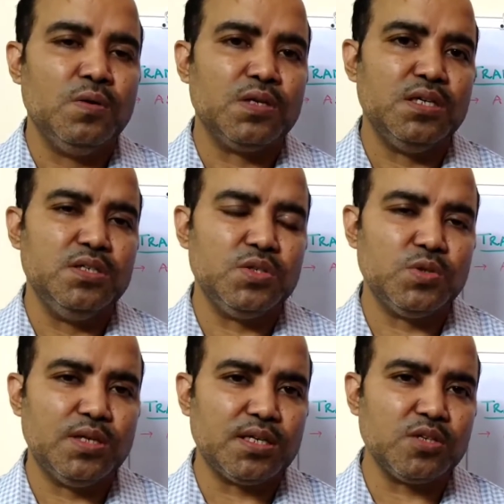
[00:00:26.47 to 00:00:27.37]
Okay, so
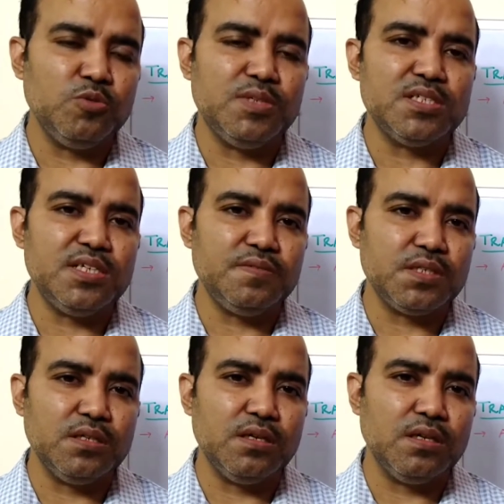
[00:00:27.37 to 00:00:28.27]
duct you must have
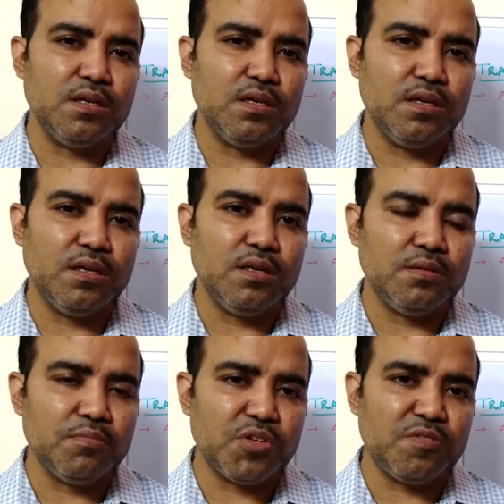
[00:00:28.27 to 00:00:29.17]
seen in
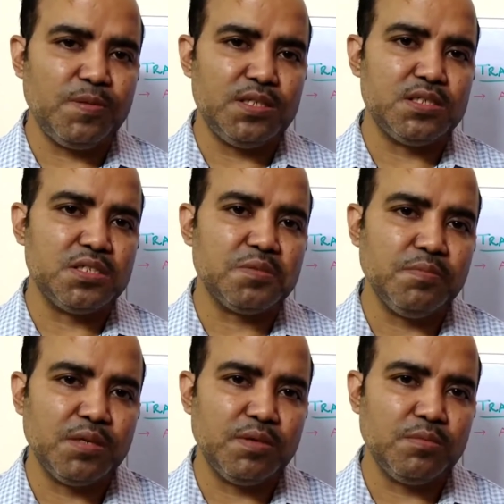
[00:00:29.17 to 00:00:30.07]
number of places,
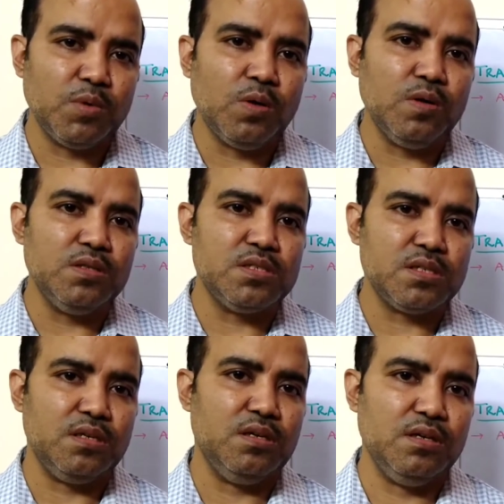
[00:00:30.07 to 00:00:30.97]
maybe malls,
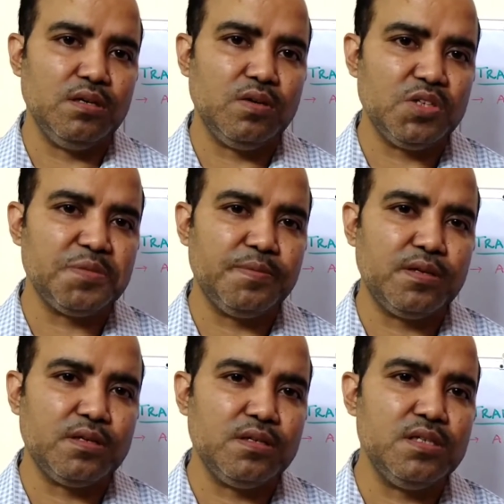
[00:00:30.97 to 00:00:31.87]

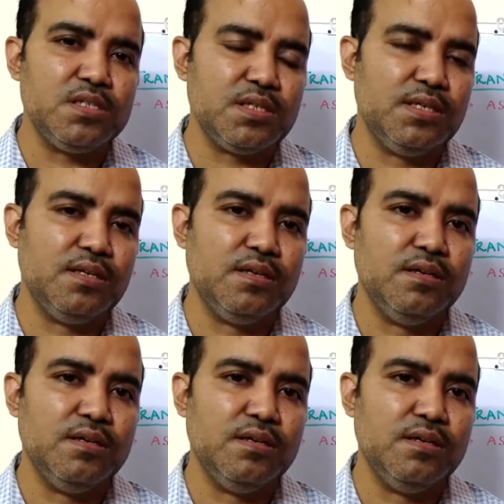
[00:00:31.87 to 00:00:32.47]
hospitals and